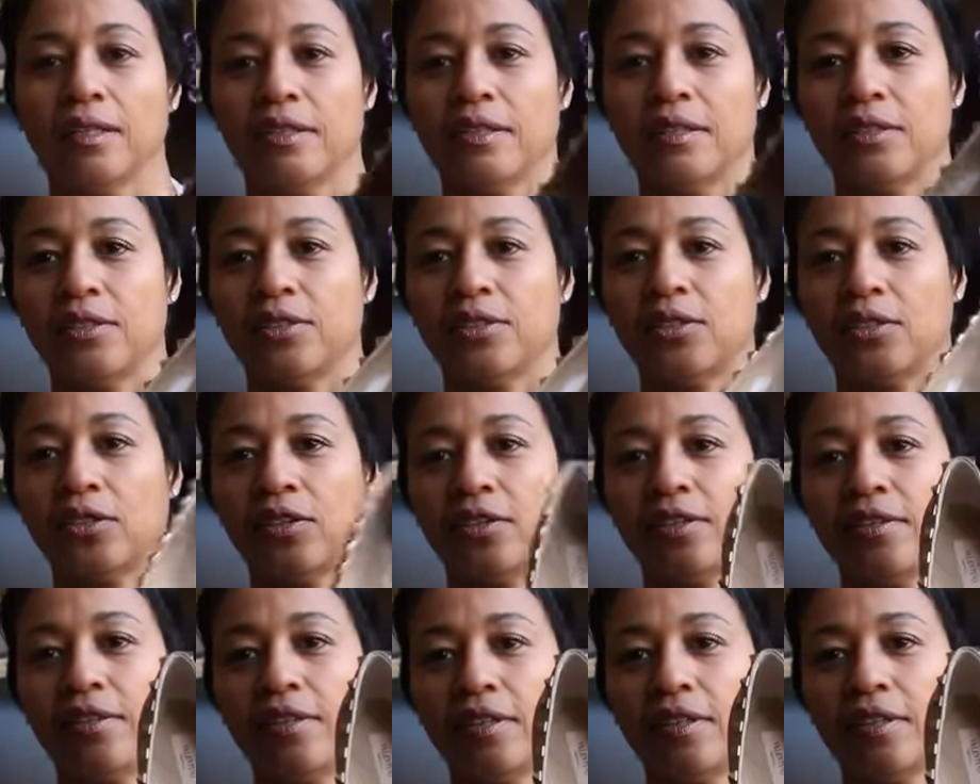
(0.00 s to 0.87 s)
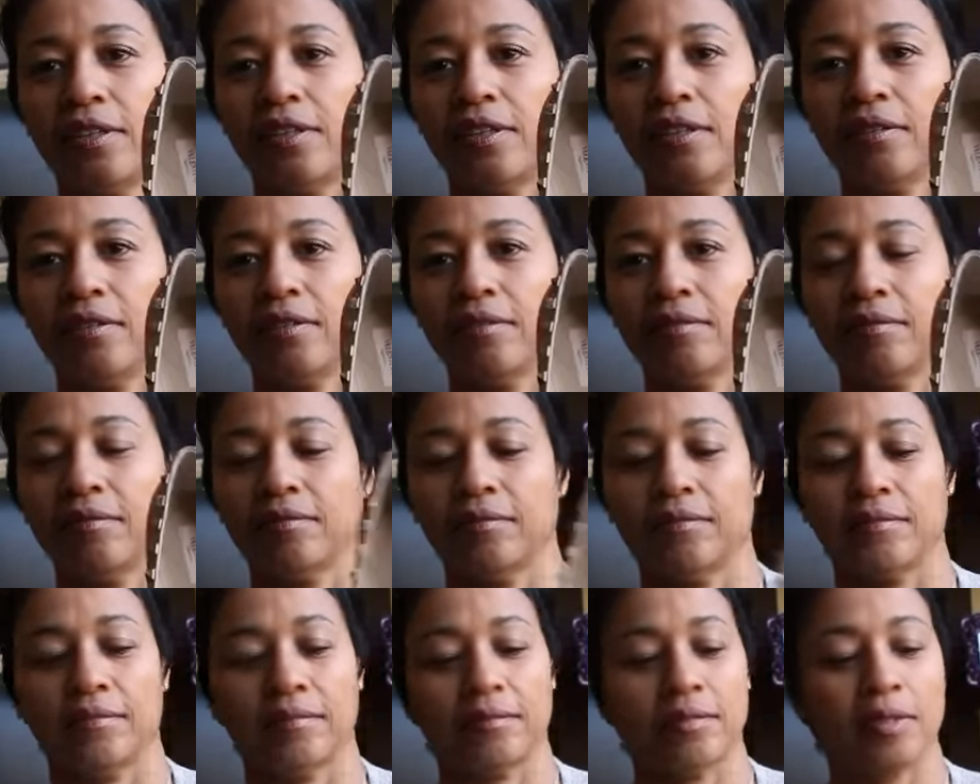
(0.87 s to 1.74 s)
These are the
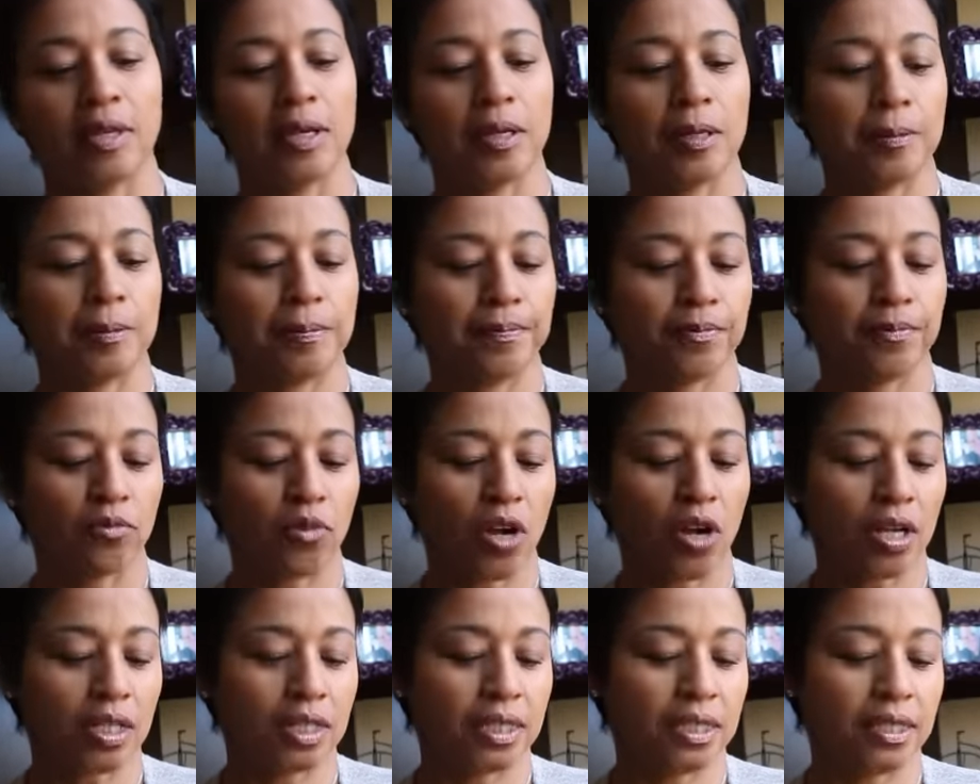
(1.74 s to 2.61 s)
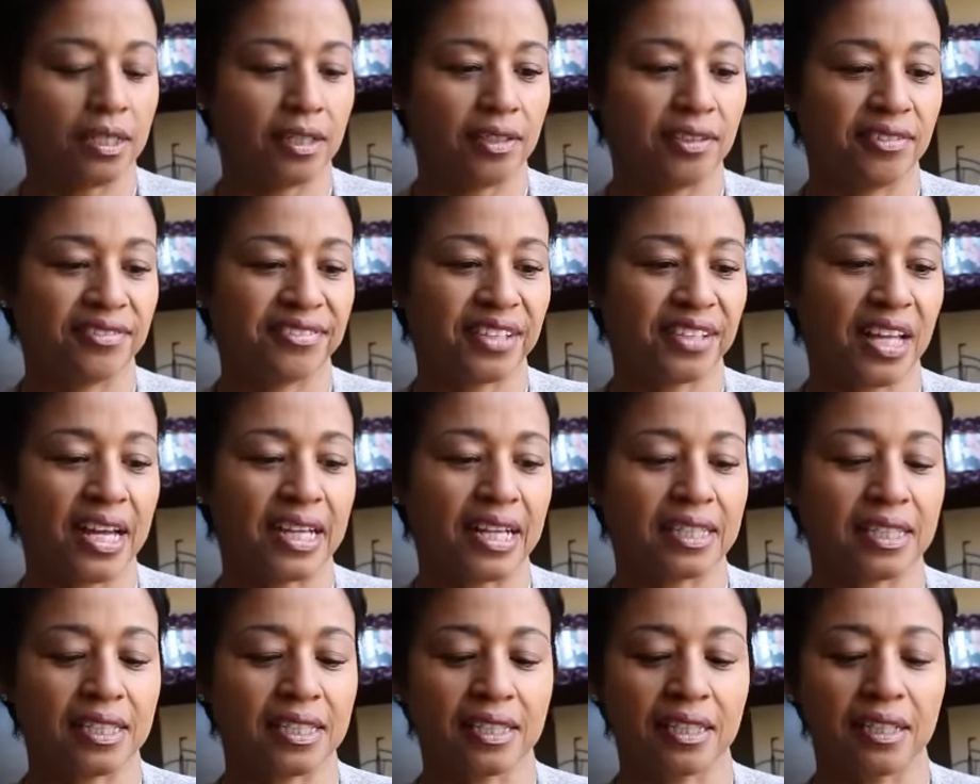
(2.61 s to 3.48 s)
Rockstud
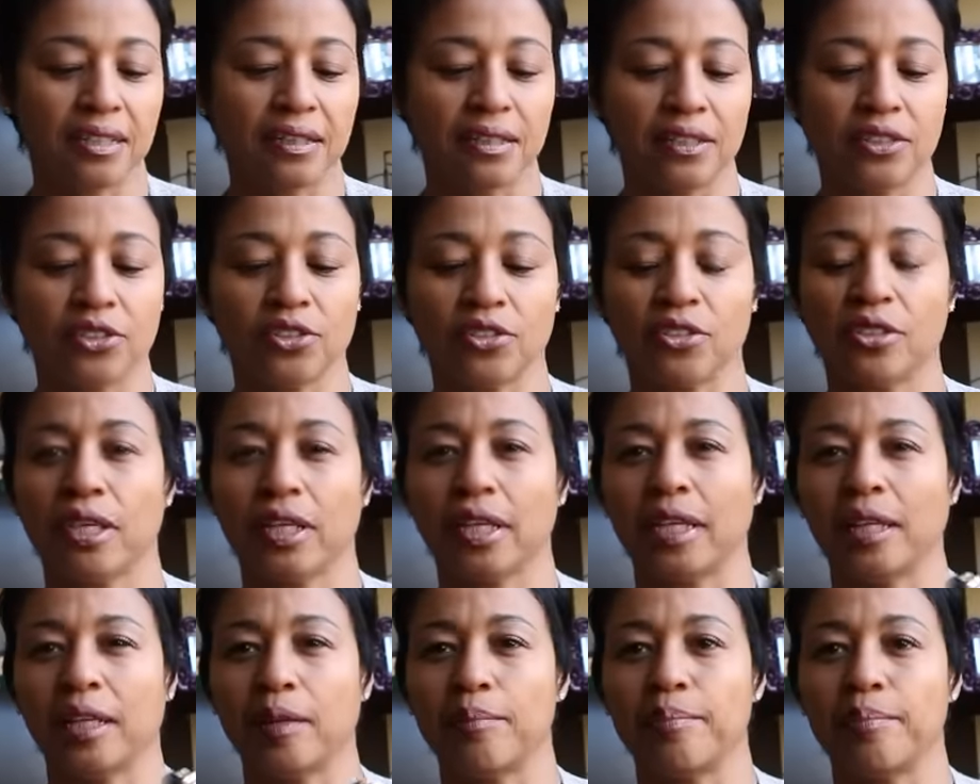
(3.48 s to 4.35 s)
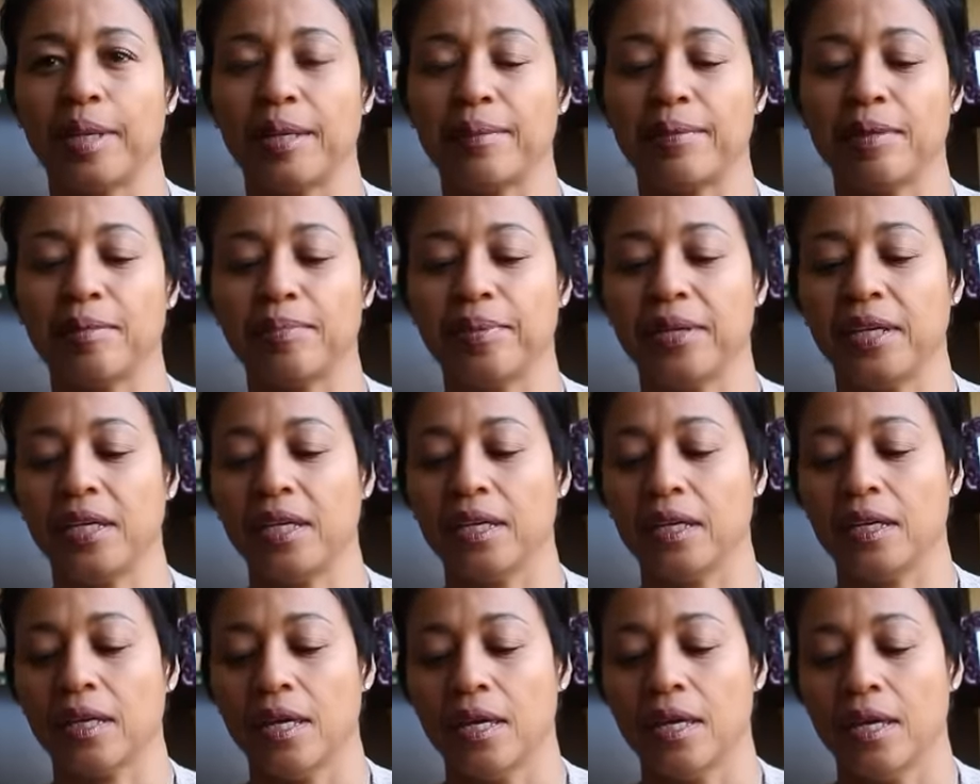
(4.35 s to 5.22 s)
flats, and these are like in a baby
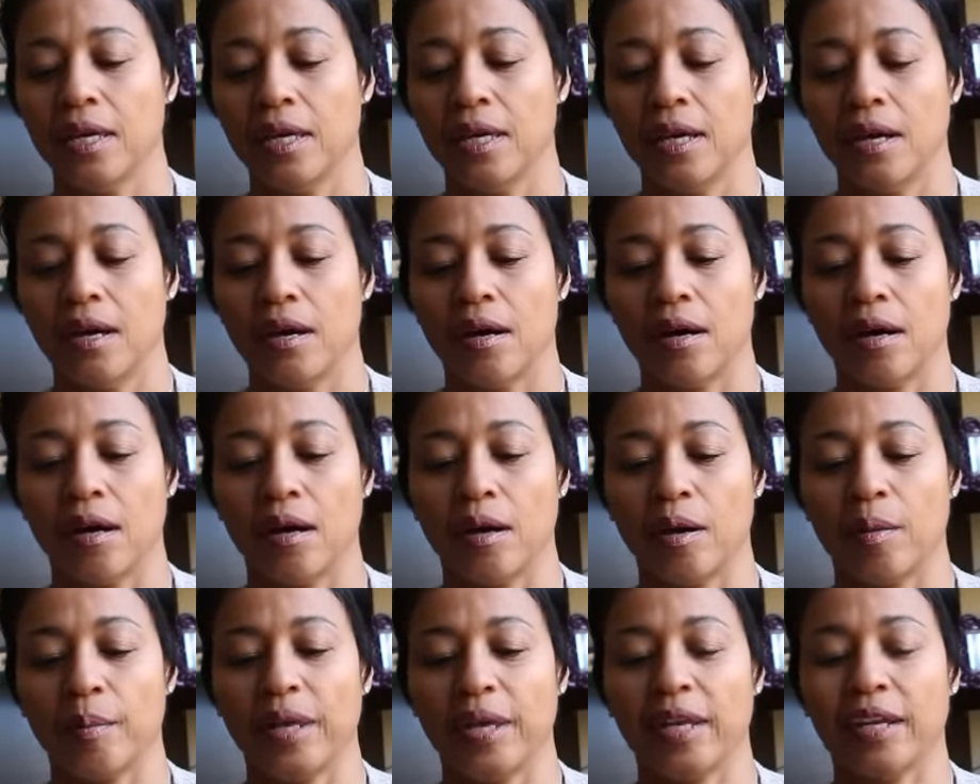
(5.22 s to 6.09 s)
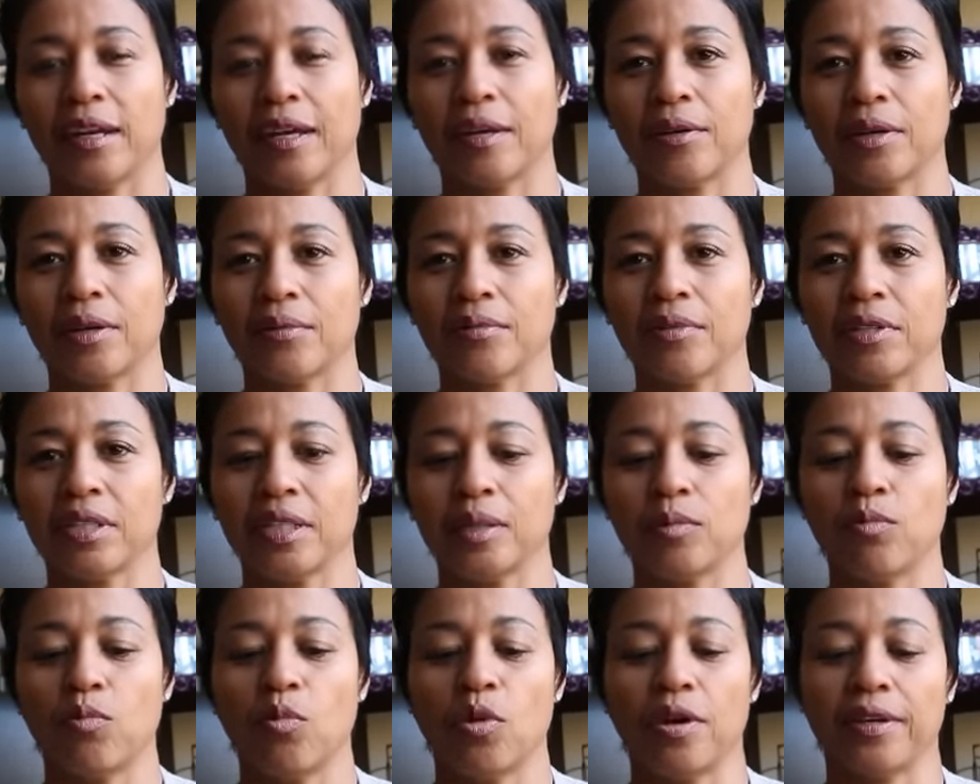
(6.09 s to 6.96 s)
pink, and I
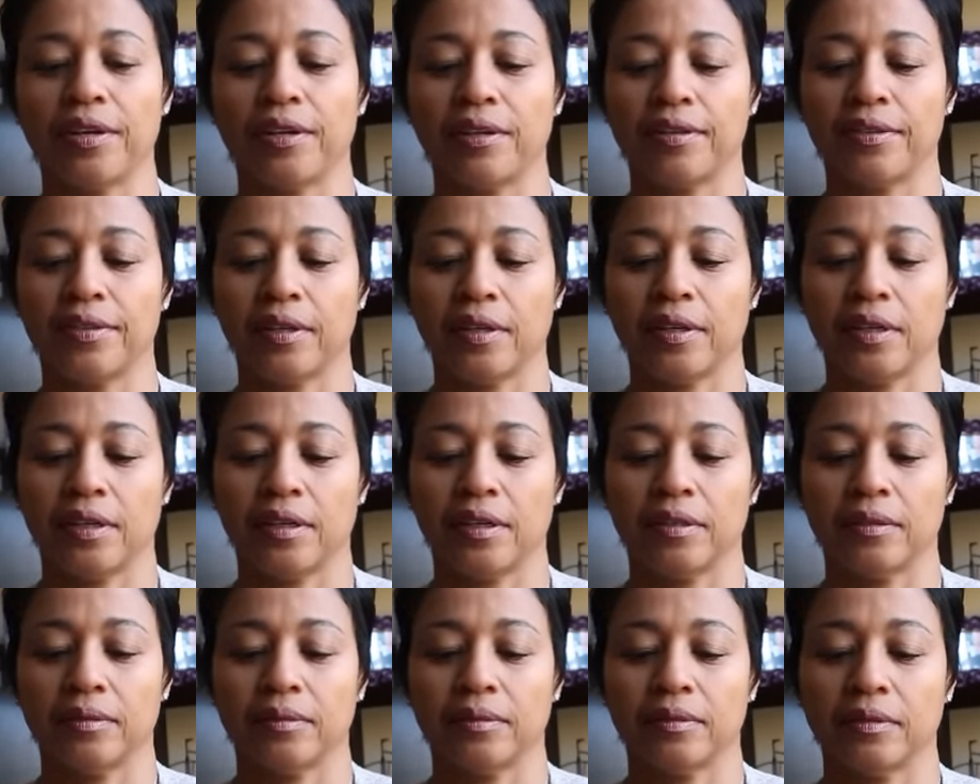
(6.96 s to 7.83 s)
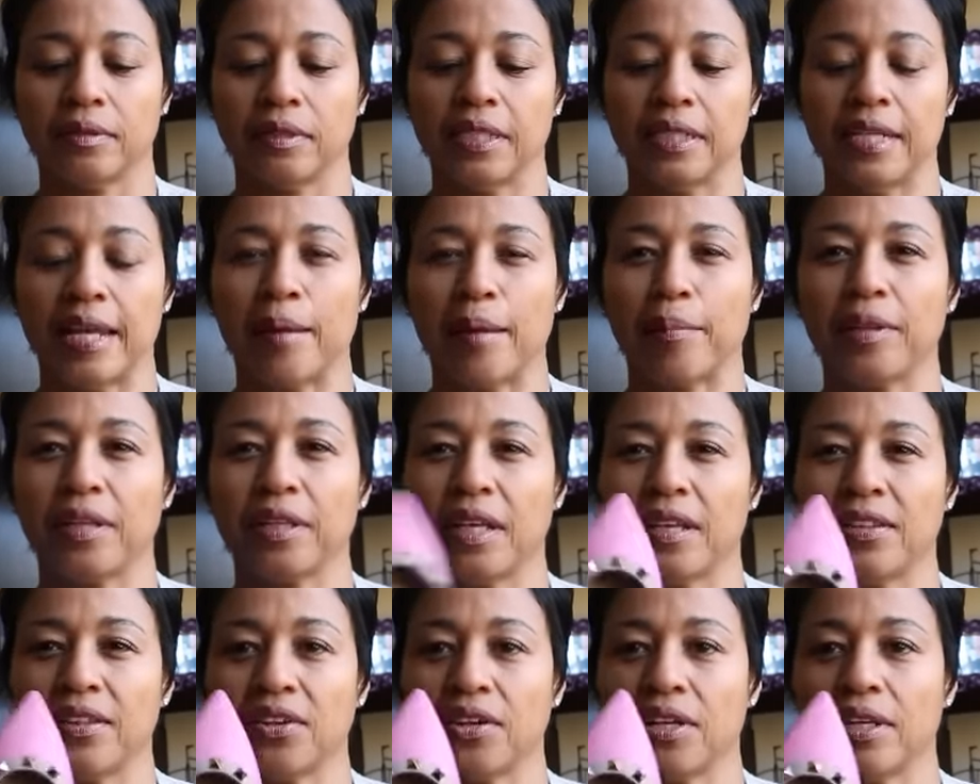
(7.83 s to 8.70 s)
really wanted the Napa leather.